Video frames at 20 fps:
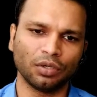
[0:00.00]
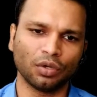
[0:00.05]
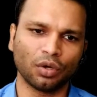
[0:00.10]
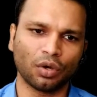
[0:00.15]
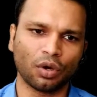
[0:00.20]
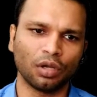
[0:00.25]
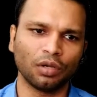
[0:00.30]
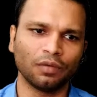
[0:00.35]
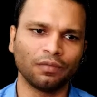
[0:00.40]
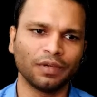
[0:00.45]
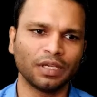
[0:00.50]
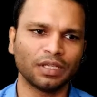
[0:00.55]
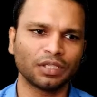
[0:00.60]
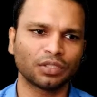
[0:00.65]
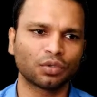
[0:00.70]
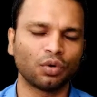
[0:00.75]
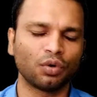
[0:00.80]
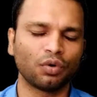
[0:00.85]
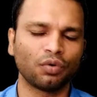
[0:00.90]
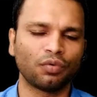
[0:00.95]
always
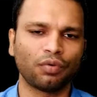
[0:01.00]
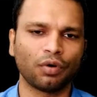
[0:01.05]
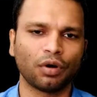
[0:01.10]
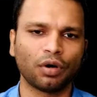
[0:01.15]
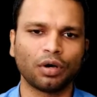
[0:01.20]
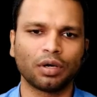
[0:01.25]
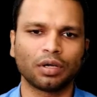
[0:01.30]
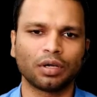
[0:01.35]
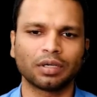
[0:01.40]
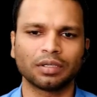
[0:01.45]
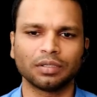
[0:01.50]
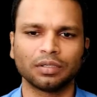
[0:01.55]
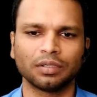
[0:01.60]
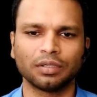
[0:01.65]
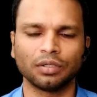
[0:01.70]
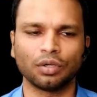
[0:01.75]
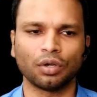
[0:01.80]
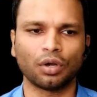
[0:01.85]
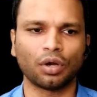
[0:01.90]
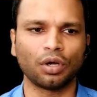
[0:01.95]
go for
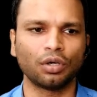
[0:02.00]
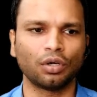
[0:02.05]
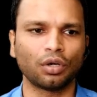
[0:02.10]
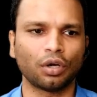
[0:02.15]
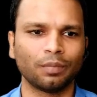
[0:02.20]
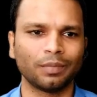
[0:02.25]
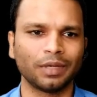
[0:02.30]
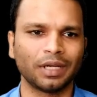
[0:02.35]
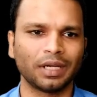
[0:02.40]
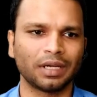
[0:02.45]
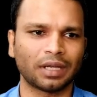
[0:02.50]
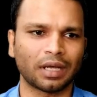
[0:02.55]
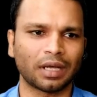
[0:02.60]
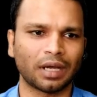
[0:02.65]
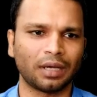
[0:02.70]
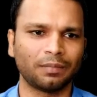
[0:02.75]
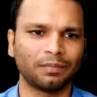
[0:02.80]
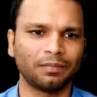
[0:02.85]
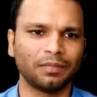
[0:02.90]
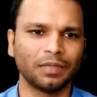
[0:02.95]
non-dominant
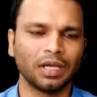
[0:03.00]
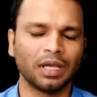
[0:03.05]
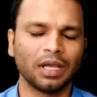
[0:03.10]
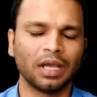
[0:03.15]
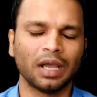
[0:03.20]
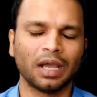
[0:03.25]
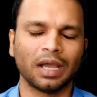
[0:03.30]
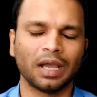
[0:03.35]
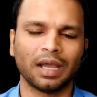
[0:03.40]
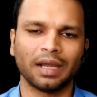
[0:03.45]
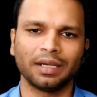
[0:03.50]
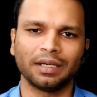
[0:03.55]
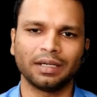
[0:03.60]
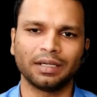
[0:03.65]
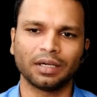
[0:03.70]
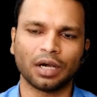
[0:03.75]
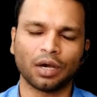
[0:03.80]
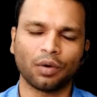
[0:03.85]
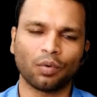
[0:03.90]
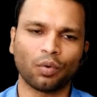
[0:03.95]
arm and
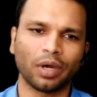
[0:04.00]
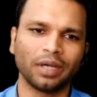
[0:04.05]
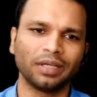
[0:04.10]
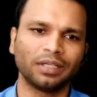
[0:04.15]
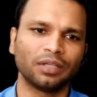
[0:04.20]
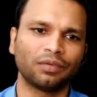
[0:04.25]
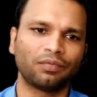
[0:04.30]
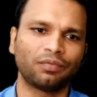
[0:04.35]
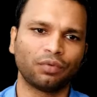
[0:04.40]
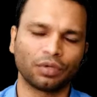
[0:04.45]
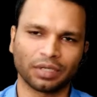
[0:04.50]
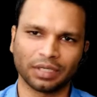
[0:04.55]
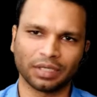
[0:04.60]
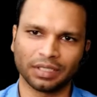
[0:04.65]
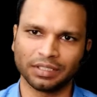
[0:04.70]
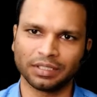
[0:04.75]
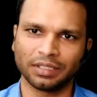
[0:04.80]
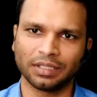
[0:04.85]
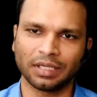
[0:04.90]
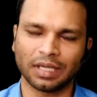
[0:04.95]
avoid the foot
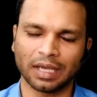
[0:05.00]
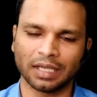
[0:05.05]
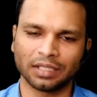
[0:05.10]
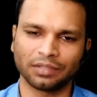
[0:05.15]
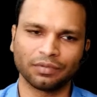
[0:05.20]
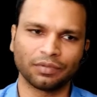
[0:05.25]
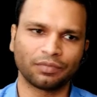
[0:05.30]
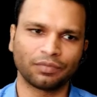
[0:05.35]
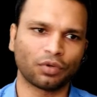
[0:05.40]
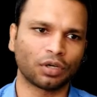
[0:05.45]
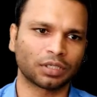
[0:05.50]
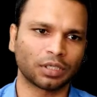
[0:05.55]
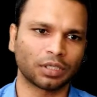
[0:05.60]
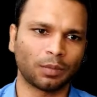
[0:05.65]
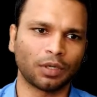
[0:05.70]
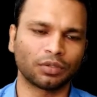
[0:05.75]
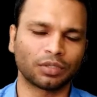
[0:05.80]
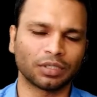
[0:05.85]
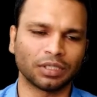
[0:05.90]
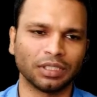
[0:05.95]
region, as we talked
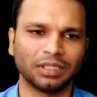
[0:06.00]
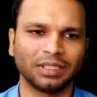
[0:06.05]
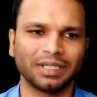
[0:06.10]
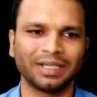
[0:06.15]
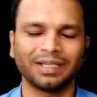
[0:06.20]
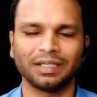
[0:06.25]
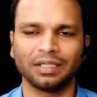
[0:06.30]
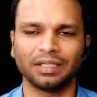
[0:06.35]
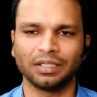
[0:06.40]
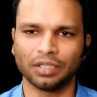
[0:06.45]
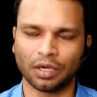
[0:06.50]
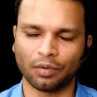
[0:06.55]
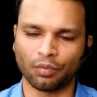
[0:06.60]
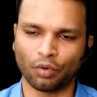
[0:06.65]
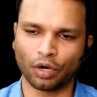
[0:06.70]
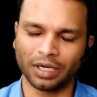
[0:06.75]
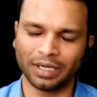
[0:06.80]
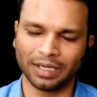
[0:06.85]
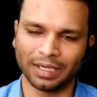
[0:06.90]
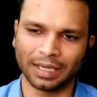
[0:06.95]
about earlier.
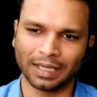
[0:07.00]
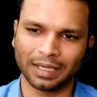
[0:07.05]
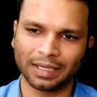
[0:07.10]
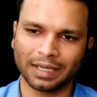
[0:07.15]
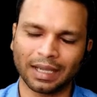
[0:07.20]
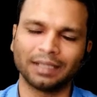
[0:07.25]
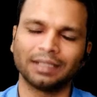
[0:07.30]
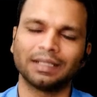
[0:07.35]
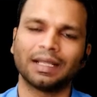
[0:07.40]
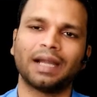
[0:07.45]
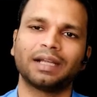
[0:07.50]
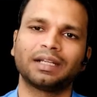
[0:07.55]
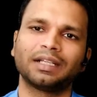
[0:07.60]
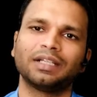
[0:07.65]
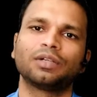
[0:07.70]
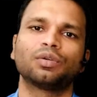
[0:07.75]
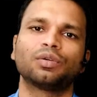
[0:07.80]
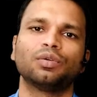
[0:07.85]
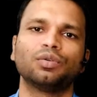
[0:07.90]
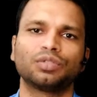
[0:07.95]
Avoid leg, and that
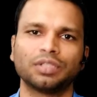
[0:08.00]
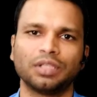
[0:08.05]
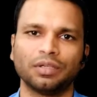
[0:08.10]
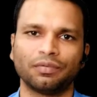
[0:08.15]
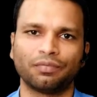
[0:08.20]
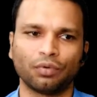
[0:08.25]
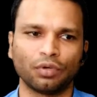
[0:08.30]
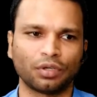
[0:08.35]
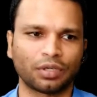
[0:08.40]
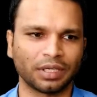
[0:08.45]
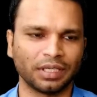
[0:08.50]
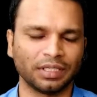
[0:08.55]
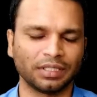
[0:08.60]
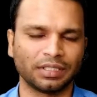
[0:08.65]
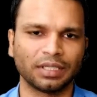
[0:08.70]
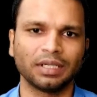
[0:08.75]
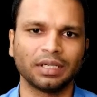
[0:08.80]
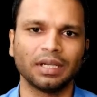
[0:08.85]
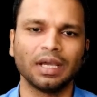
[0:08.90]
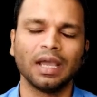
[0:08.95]
includes the foot
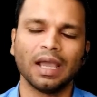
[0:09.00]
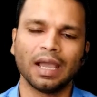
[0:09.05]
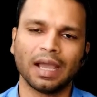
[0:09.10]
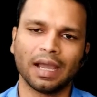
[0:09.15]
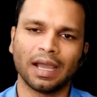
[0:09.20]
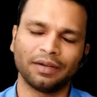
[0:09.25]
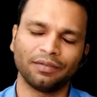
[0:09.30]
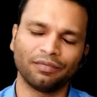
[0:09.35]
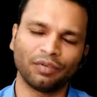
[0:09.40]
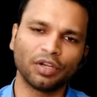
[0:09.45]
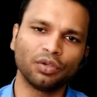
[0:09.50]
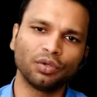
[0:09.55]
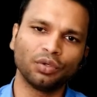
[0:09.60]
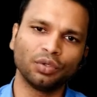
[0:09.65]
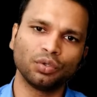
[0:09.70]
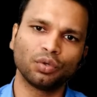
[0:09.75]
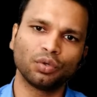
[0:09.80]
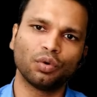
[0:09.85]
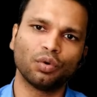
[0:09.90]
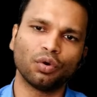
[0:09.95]
region. And when
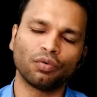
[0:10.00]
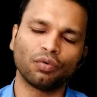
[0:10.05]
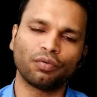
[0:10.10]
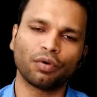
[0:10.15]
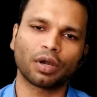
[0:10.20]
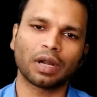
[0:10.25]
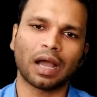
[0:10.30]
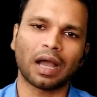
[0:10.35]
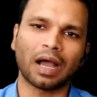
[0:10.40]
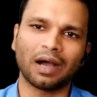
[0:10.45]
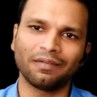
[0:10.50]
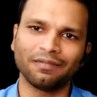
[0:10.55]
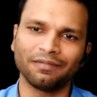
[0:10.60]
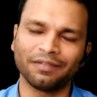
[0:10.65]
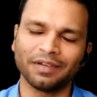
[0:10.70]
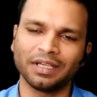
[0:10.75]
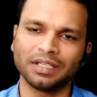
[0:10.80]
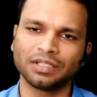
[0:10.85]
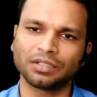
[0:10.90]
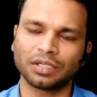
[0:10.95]
you go for arm
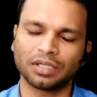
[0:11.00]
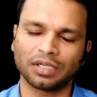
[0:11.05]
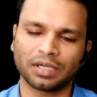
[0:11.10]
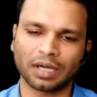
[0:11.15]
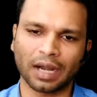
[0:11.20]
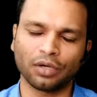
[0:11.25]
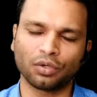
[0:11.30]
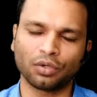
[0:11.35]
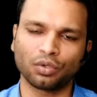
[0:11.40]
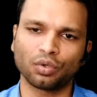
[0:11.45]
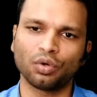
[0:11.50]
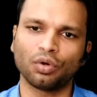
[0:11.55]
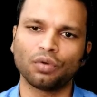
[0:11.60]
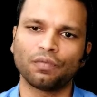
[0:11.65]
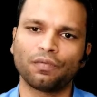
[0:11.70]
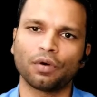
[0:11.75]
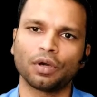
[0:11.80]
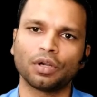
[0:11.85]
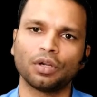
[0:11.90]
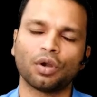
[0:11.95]
veins, try to go
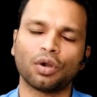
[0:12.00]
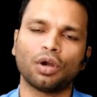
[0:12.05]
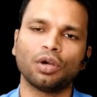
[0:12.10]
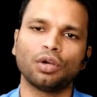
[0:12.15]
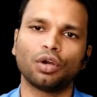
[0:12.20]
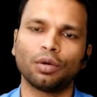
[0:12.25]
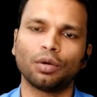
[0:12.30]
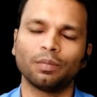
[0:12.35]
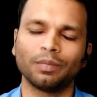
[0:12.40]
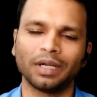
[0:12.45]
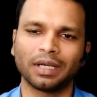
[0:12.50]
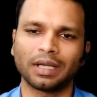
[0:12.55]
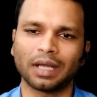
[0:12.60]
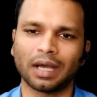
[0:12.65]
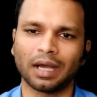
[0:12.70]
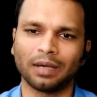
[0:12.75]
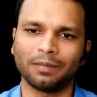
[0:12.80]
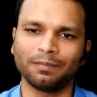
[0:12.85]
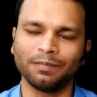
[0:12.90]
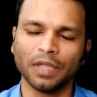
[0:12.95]
for non-dominant
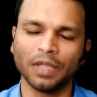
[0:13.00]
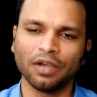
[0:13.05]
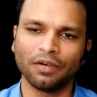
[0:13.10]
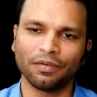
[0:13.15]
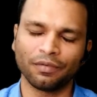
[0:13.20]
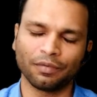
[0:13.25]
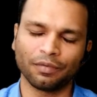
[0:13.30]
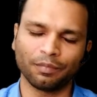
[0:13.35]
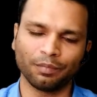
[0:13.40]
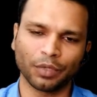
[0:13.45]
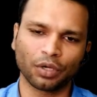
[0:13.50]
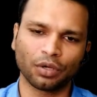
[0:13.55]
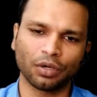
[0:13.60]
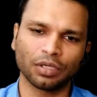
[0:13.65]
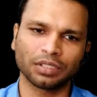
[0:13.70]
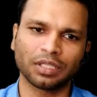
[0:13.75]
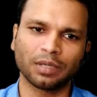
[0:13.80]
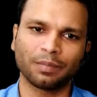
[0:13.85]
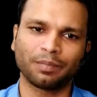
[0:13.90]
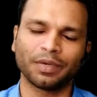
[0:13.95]
arm,
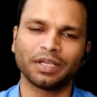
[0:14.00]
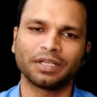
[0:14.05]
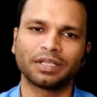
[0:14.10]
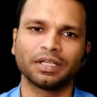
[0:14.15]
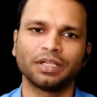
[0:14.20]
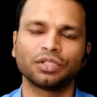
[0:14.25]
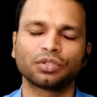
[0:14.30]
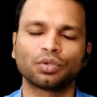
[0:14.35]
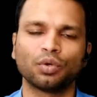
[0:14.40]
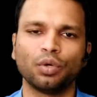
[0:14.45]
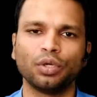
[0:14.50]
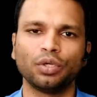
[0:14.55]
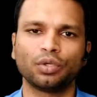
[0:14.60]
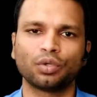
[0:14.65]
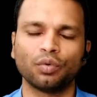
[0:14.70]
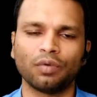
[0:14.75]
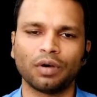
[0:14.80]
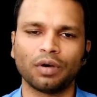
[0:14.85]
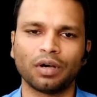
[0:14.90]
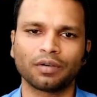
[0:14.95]
because the patient is going to
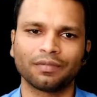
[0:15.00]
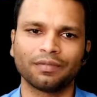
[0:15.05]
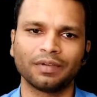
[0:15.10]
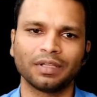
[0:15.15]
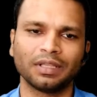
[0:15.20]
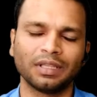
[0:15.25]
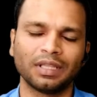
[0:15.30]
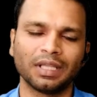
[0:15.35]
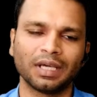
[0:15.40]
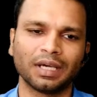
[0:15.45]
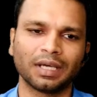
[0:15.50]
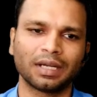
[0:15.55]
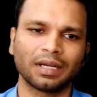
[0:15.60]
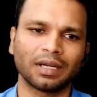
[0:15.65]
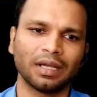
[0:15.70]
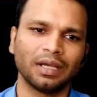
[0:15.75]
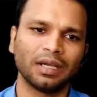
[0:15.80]
work with their